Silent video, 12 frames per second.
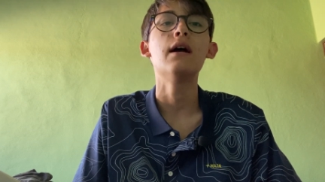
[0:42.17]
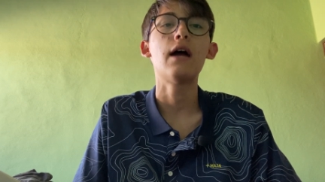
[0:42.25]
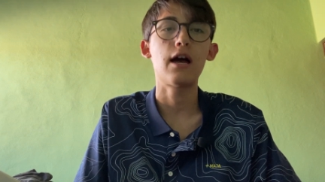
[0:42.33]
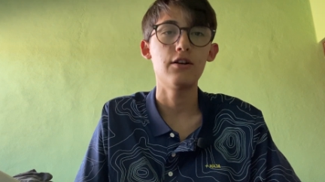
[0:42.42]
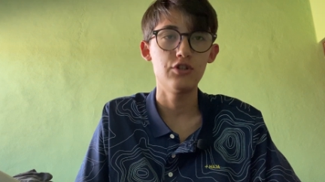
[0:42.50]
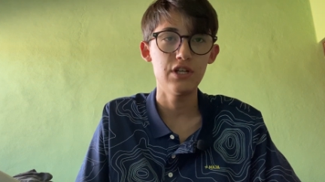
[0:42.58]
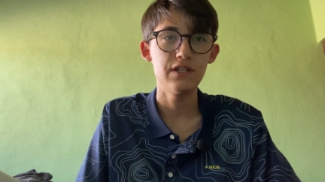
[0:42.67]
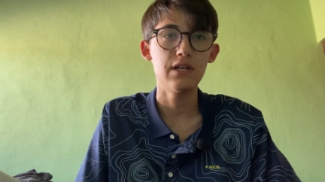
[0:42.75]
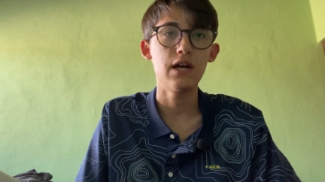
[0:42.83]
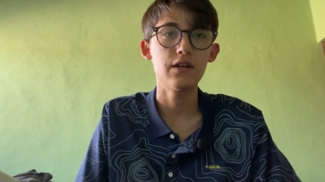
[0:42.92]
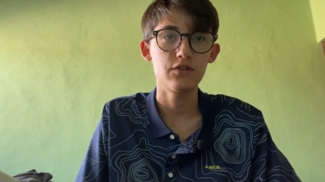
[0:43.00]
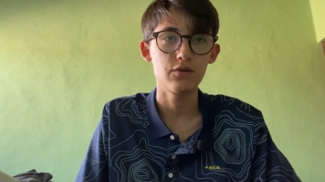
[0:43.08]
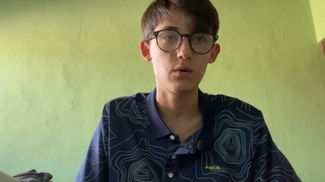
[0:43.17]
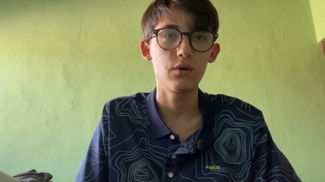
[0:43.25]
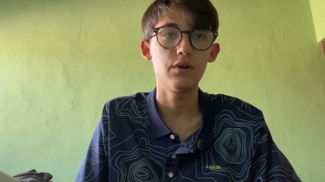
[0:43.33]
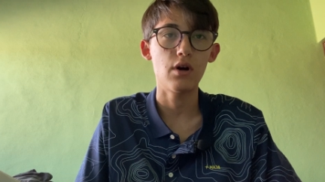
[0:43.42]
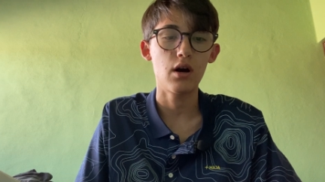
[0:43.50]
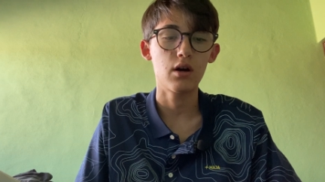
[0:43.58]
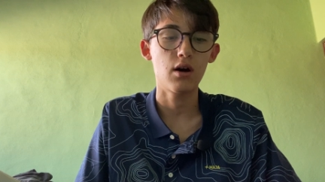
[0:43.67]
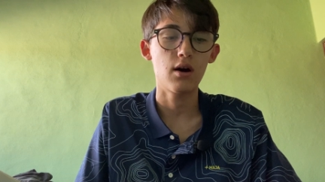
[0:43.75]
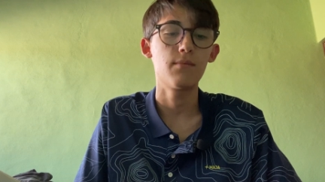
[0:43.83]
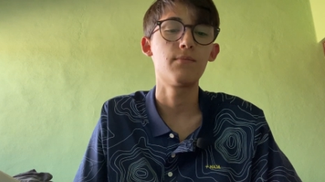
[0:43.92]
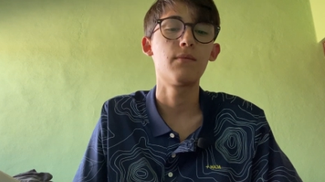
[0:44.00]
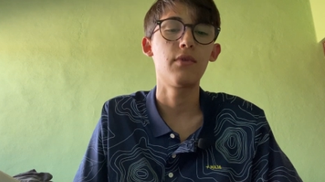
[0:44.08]
at
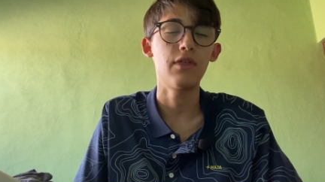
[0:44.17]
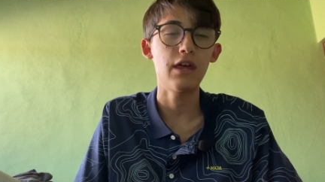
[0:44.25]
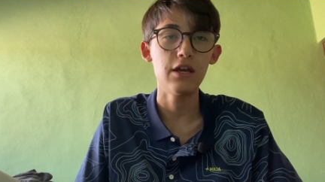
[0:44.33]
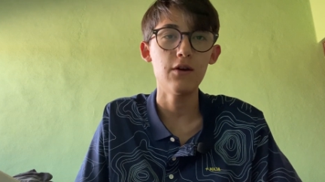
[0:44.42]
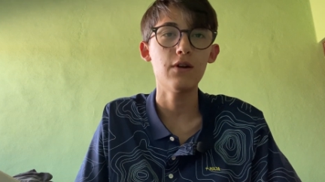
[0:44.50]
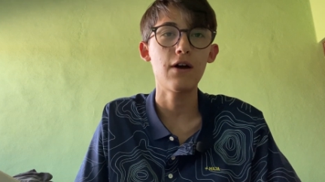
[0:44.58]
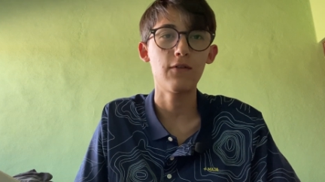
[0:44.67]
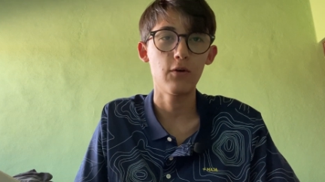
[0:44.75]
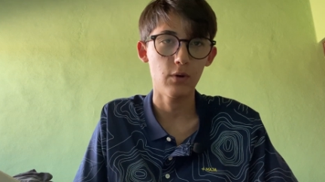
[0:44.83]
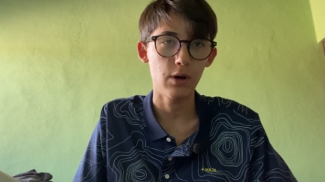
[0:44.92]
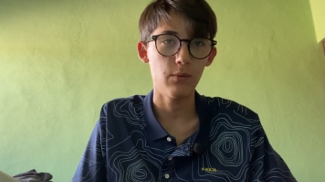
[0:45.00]
gzistore.com. Thank you and have a great